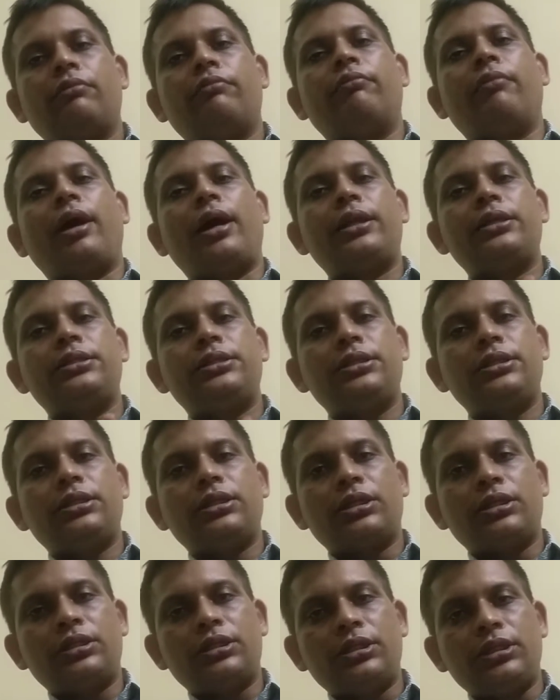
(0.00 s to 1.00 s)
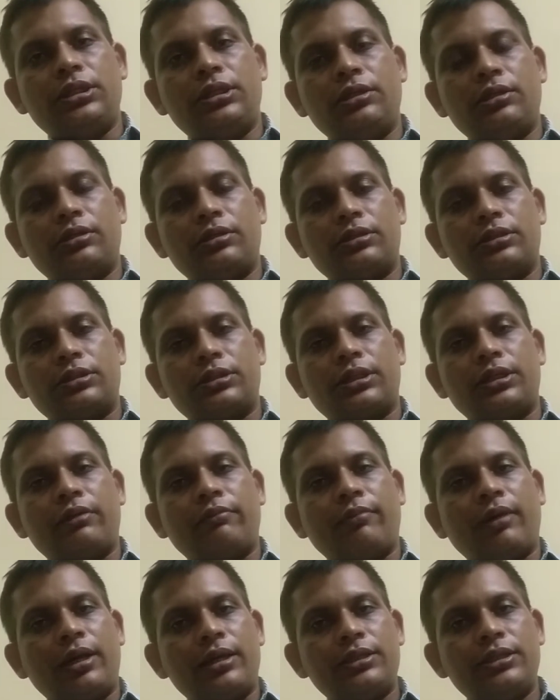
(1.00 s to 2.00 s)
margin on the
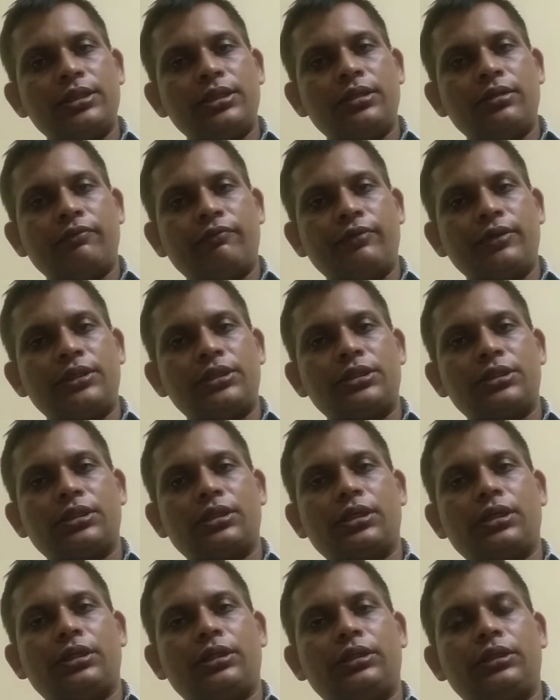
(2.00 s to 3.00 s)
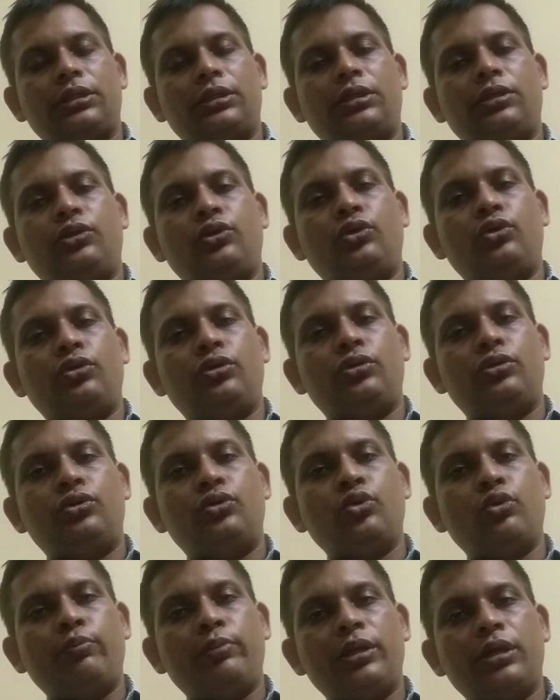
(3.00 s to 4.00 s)
certain margin which
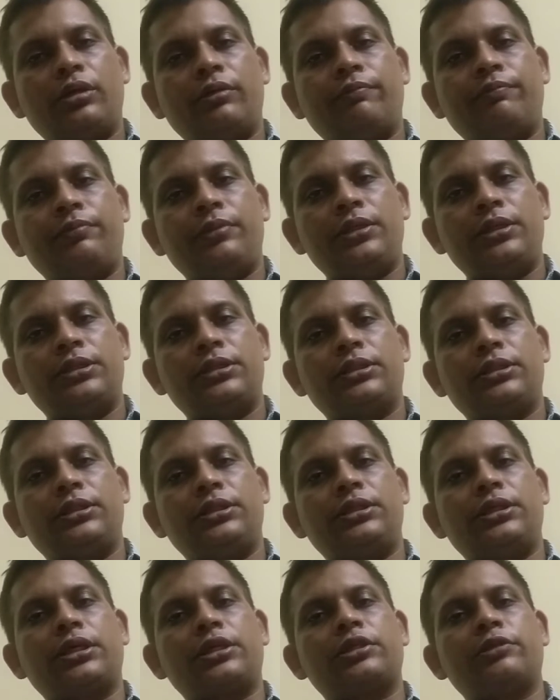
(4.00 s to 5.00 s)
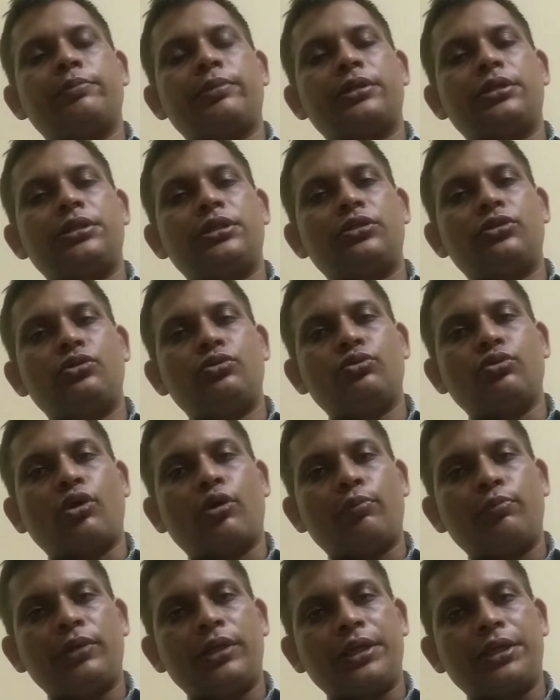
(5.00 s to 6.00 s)
2P companies is expected to
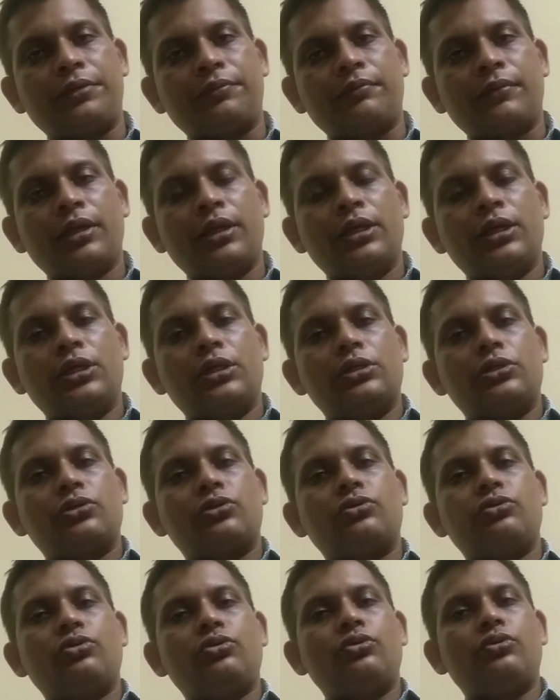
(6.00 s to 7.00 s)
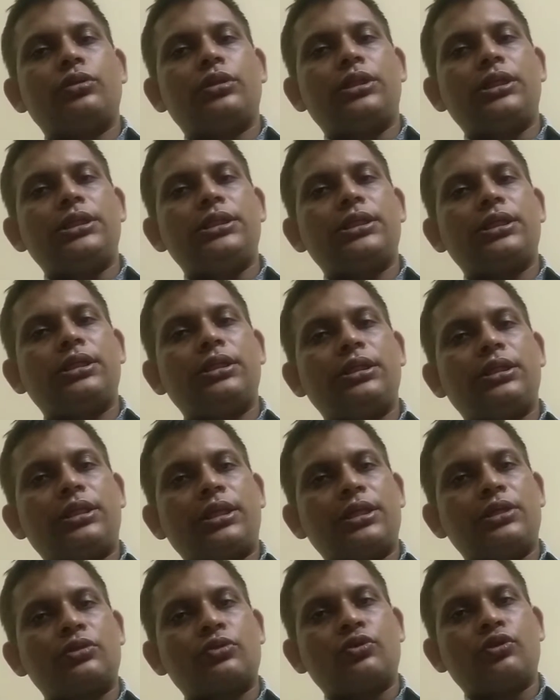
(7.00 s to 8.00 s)
obtain. So these are the
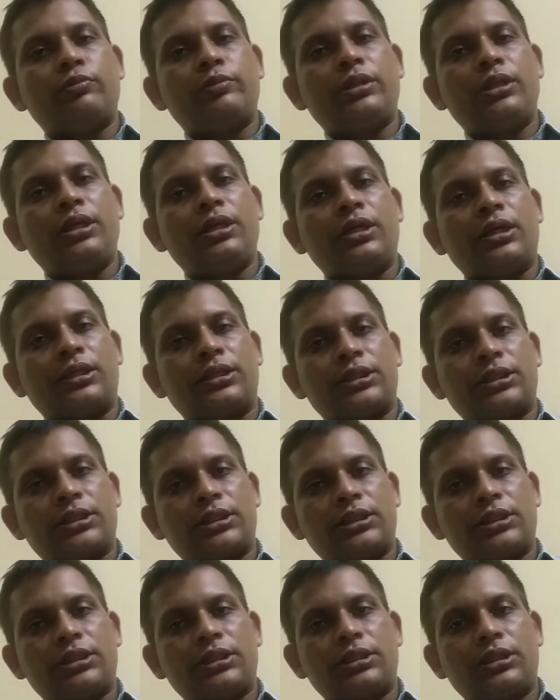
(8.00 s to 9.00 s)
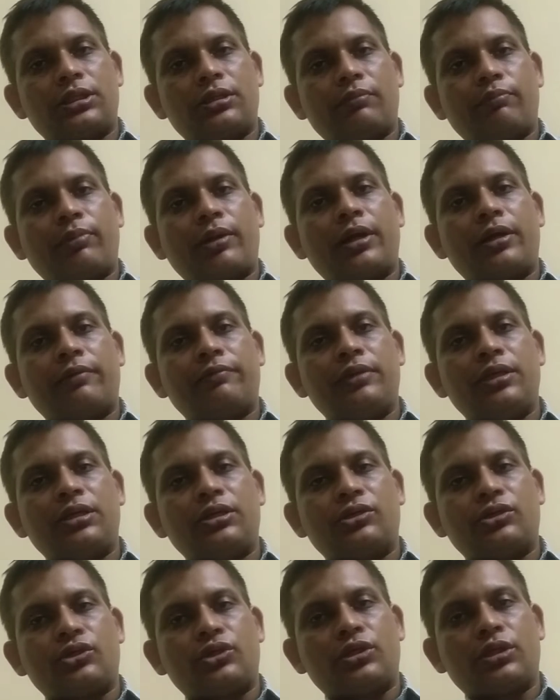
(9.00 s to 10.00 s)
things could be the cost part of the
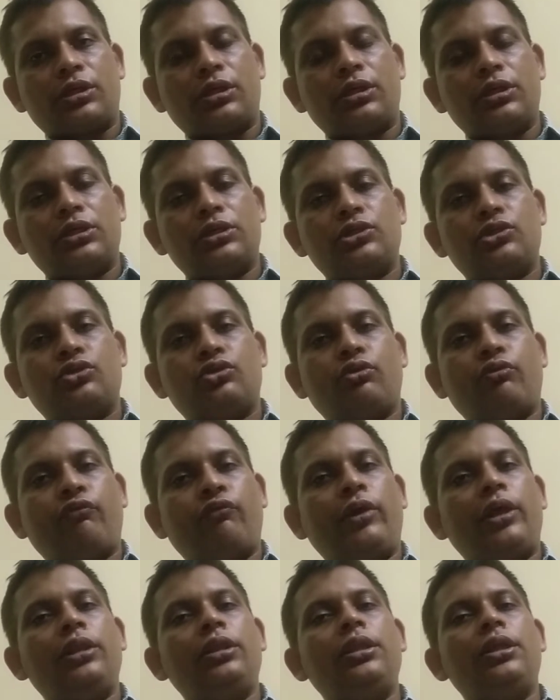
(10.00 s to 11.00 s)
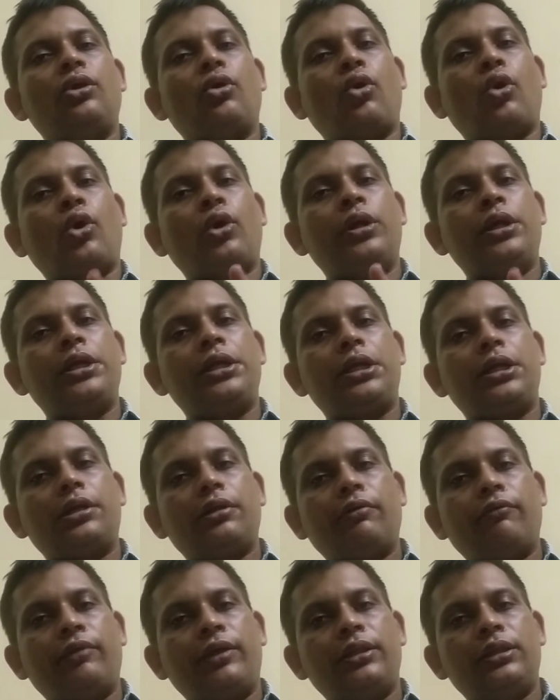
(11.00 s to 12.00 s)
costing. So when
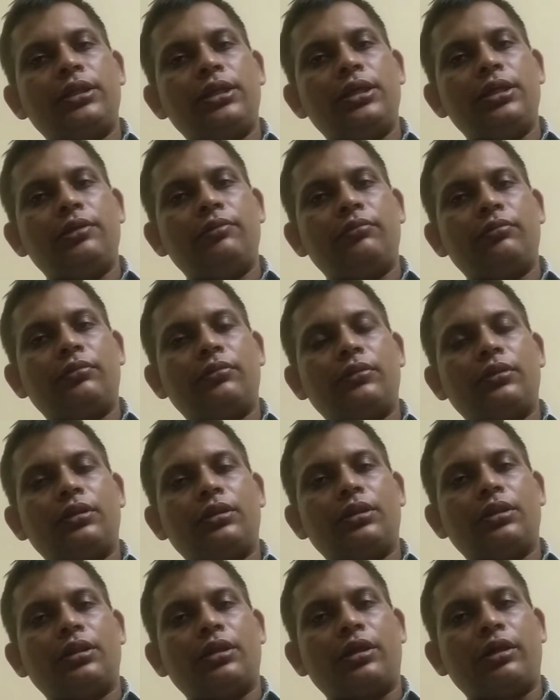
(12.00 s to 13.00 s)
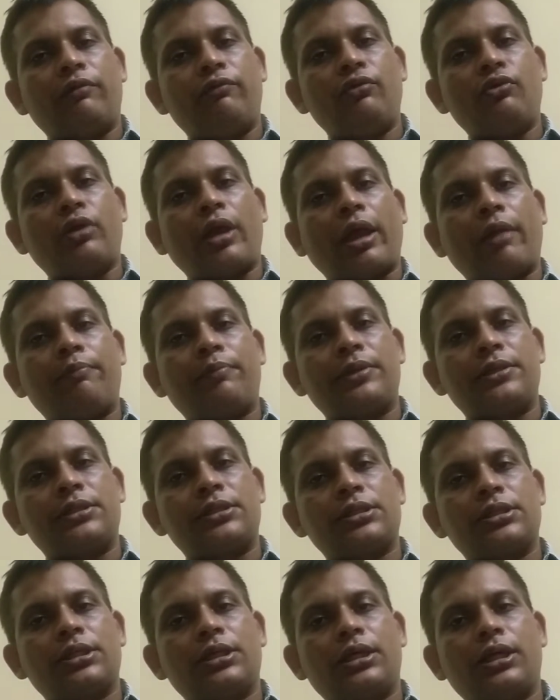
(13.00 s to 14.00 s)
the review
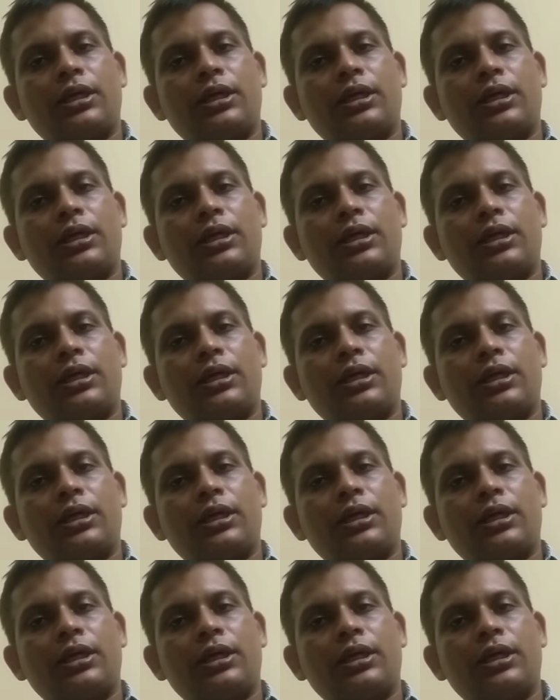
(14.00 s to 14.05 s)
happens